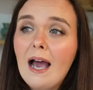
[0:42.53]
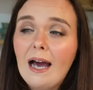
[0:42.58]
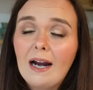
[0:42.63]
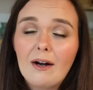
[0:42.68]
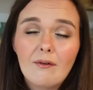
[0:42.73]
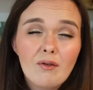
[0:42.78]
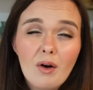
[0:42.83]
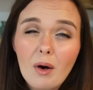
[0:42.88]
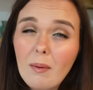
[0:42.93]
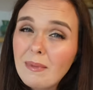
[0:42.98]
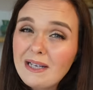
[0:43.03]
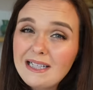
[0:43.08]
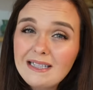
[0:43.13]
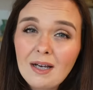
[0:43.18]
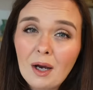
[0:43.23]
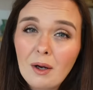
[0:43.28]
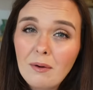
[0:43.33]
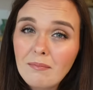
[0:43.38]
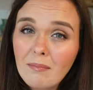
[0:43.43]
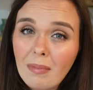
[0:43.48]
and I've not been
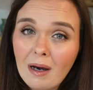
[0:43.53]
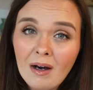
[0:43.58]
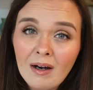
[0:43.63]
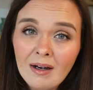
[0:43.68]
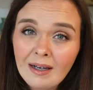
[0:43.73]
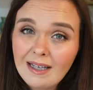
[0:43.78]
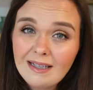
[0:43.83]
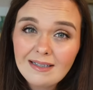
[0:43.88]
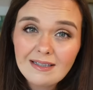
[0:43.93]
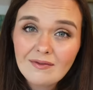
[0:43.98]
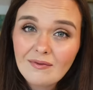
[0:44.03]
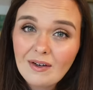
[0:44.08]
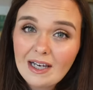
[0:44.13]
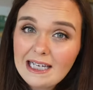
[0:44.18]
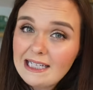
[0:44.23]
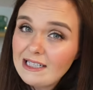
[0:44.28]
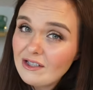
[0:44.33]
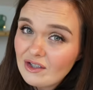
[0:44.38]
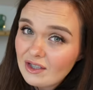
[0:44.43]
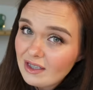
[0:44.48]
to home bargains for
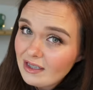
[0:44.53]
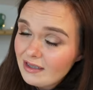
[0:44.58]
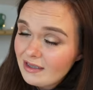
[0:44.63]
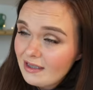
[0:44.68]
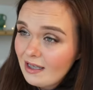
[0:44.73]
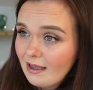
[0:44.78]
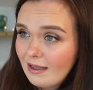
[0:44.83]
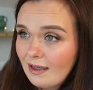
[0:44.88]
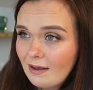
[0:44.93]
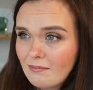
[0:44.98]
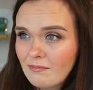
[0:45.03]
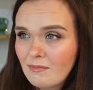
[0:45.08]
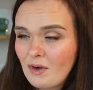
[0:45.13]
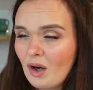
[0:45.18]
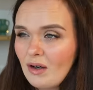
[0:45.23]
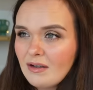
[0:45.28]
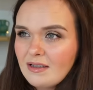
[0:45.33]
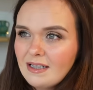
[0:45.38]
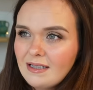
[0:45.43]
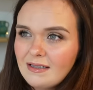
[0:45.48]
ages um,
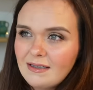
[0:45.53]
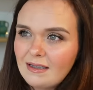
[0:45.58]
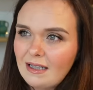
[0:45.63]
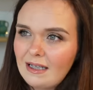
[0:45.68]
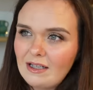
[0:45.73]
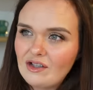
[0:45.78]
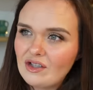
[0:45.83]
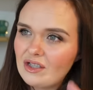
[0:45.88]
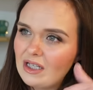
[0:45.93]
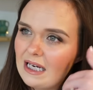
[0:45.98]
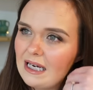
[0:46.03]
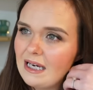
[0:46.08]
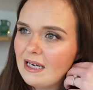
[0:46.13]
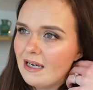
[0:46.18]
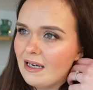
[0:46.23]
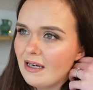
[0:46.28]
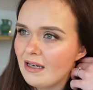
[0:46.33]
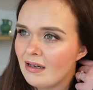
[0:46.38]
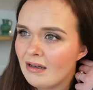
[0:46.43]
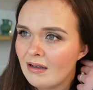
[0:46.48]
not since last
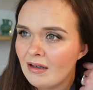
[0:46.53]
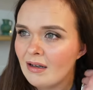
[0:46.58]
year